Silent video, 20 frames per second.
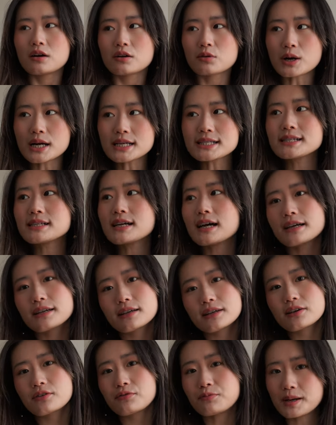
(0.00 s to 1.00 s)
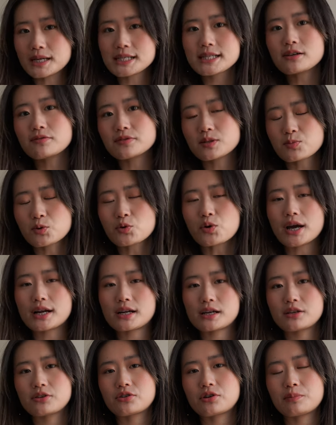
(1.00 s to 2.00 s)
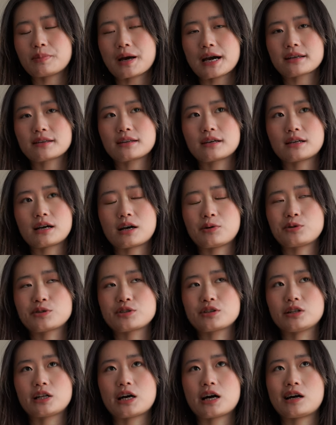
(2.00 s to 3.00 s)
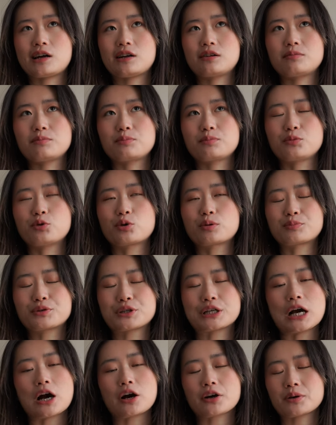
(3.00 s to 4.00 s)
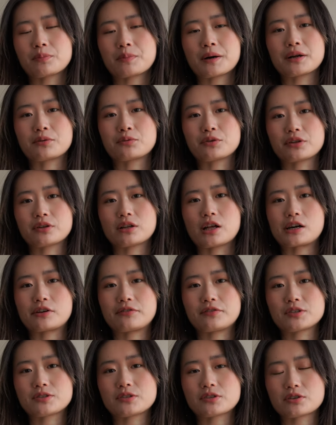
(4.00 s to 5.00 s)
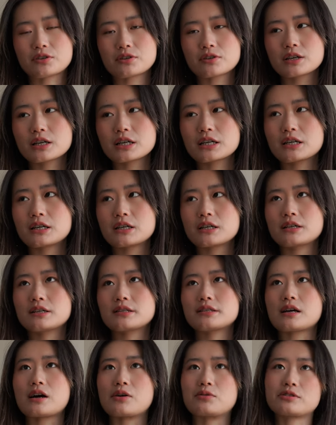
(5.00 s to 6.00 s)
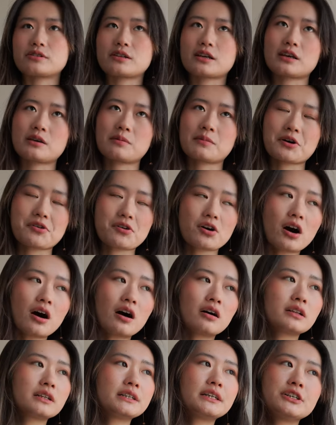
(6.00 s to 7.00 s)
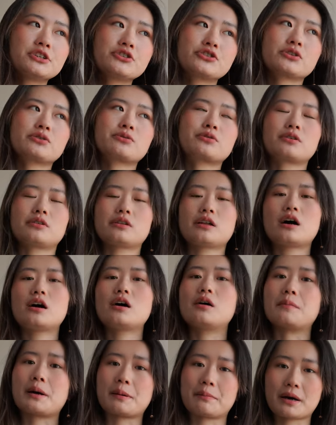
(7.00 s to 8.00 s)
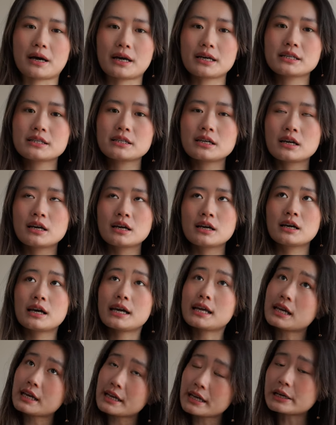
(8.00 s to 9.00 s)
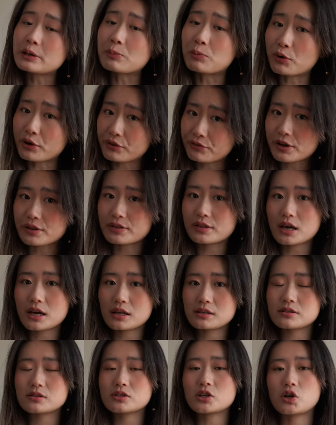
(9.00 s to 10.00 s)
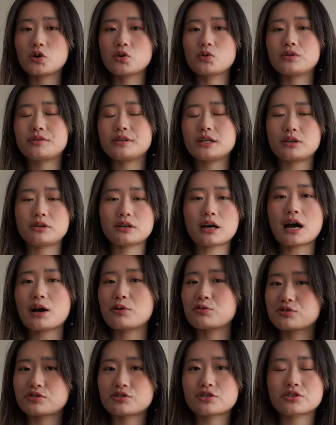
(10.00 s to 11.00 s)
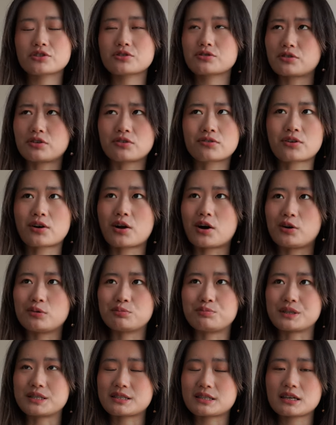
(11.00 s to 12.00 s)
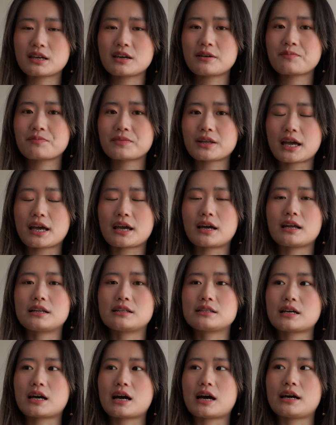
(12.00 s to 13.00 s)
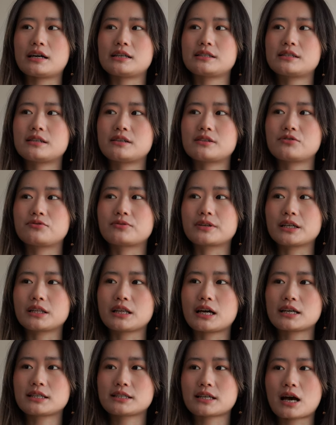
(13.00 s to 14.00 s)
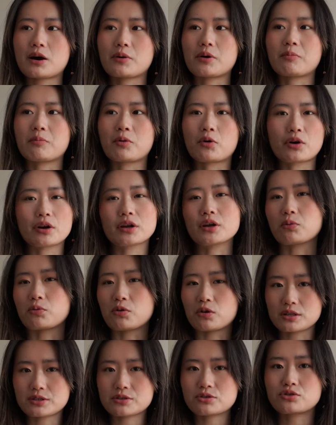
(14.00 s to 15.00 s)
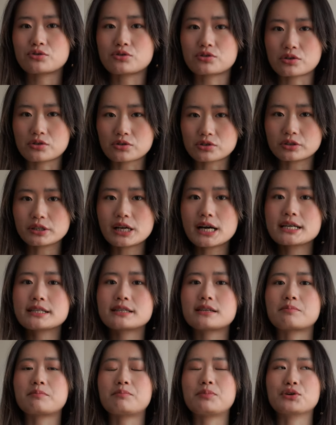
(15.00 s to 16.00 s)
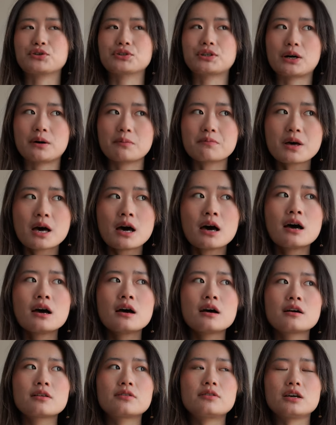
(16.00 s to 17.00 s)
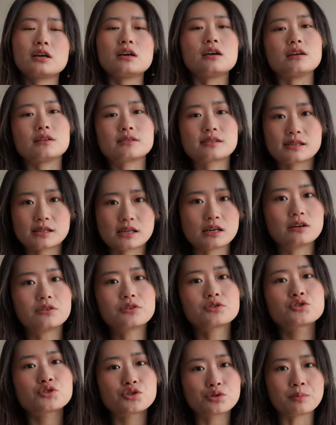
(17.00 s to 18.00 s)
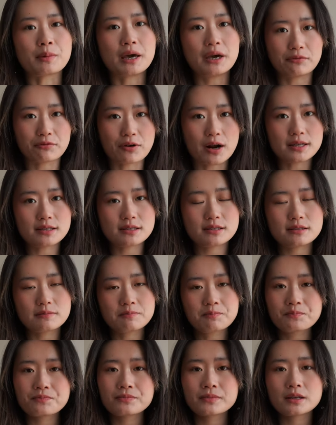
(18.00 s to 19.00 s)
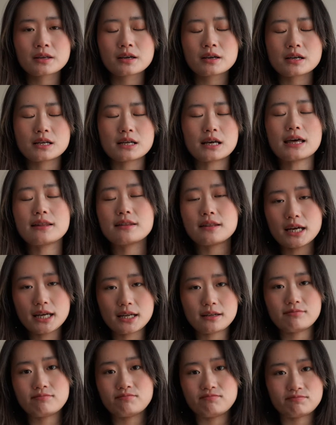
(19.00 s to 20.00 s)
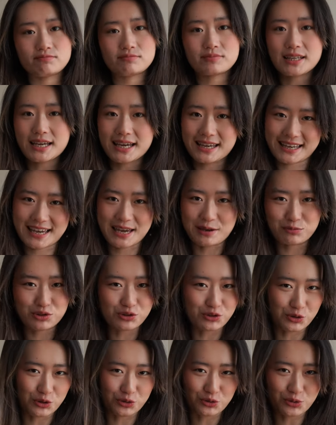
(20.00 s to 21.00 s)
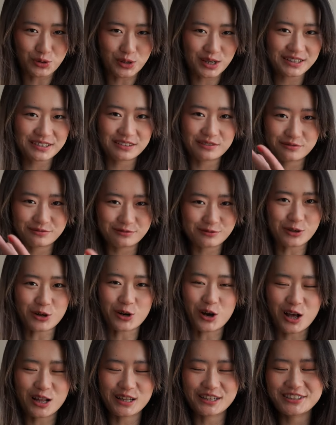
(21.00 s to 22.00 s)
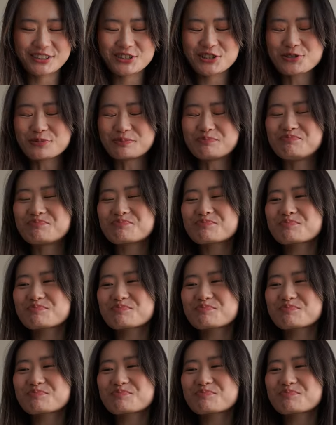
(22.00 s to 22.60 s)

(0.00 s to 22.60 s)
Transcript: Granted, I give myself some credit. You know, back then I was a lot more preoccupied with a lot of insecurities. I was thinking about college. There were a lot on my mind. And I had a boyfriend then. So I was just overall busy. And I didn't realize how important it was to socialize and build up the skills to make friends. And then I came to New York for college.